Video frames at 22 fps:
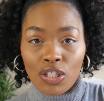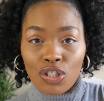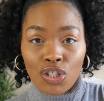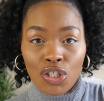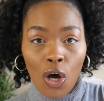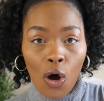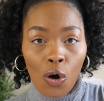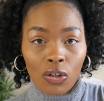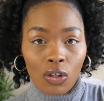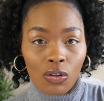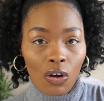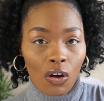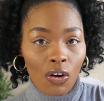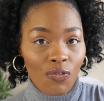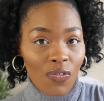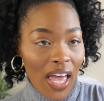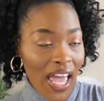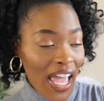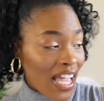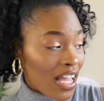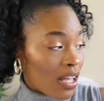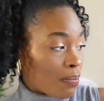a total of
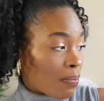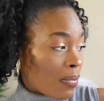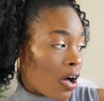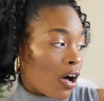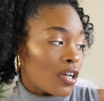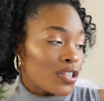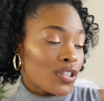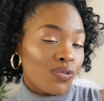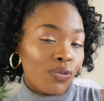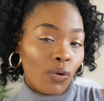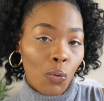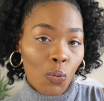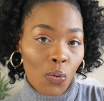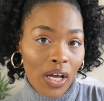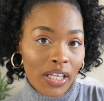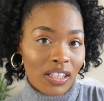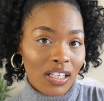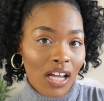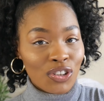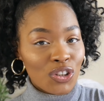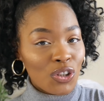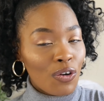eight balls for
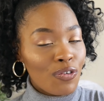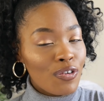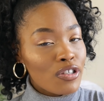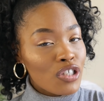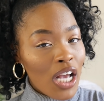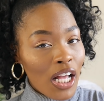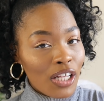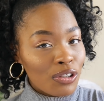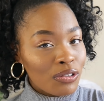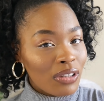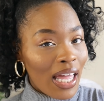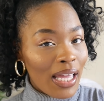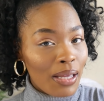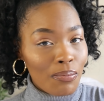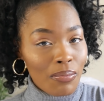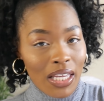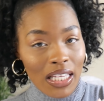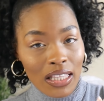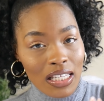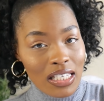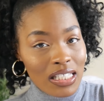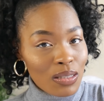one dollar. So if you're trying to do like
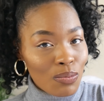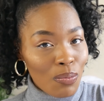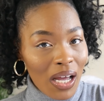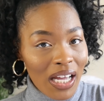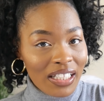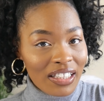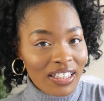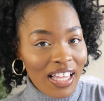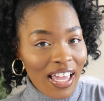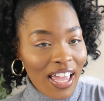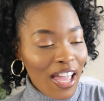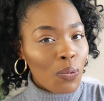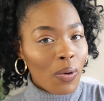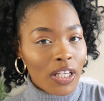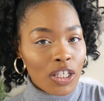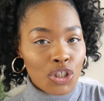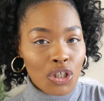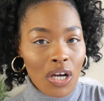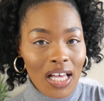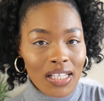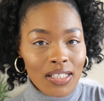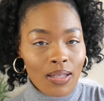Meatless Monday, wanna
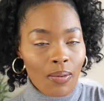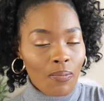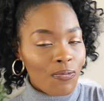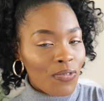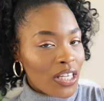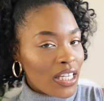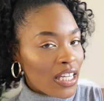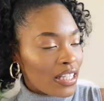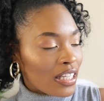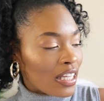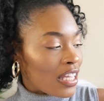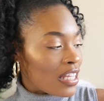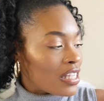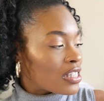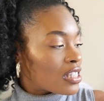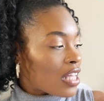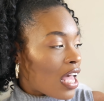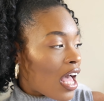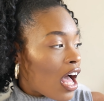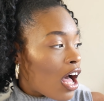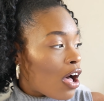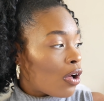try some vegan
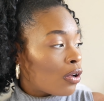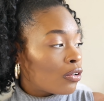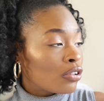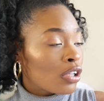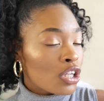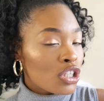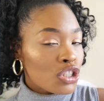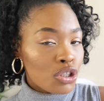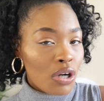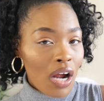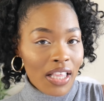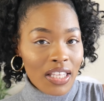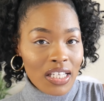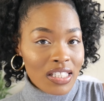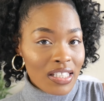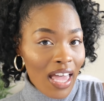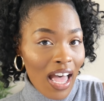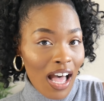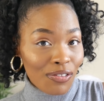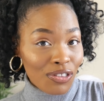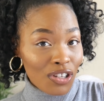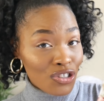eats out, try these
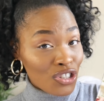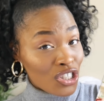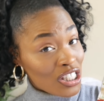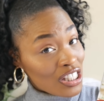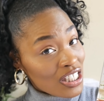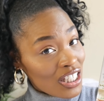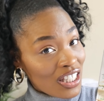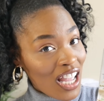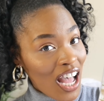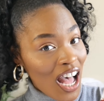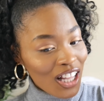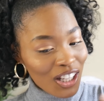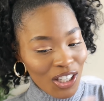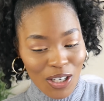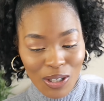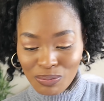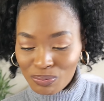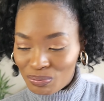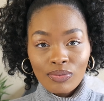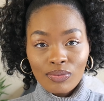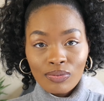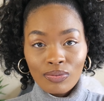out, they're just a
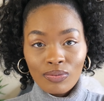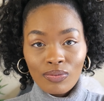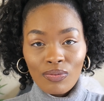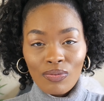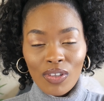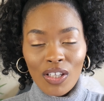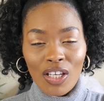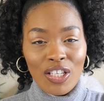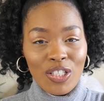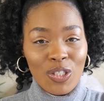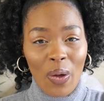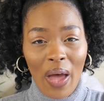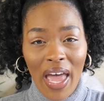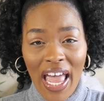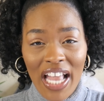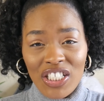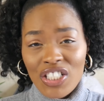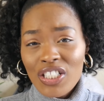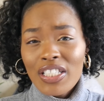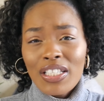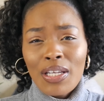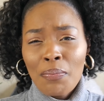dollar. So I
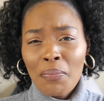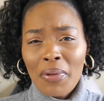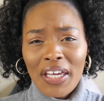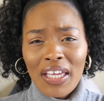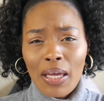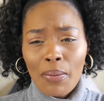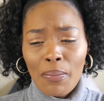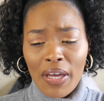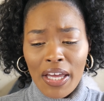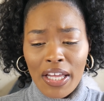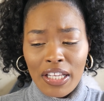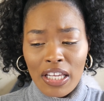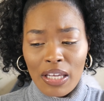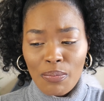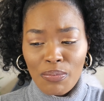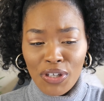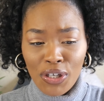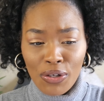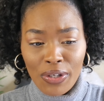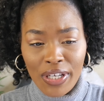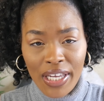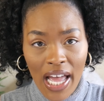actually didn't pick up any
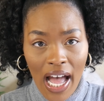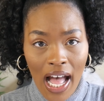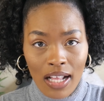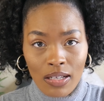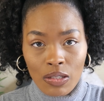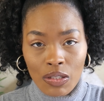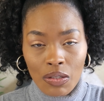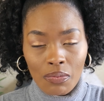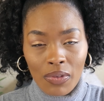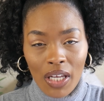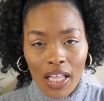beauty items from